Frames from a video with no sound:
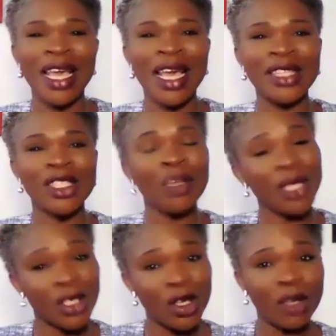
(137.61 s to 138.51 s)
And
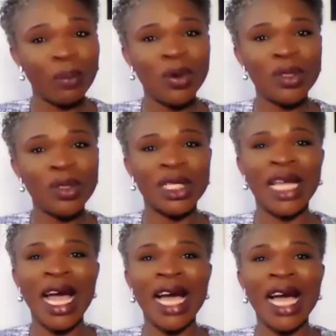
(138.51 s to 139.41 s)
somebody saw the post
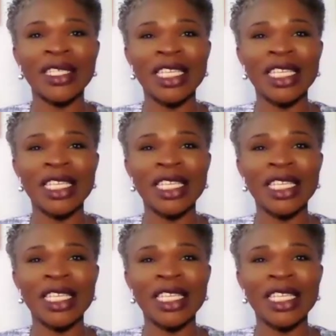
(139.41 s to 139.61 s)
and asked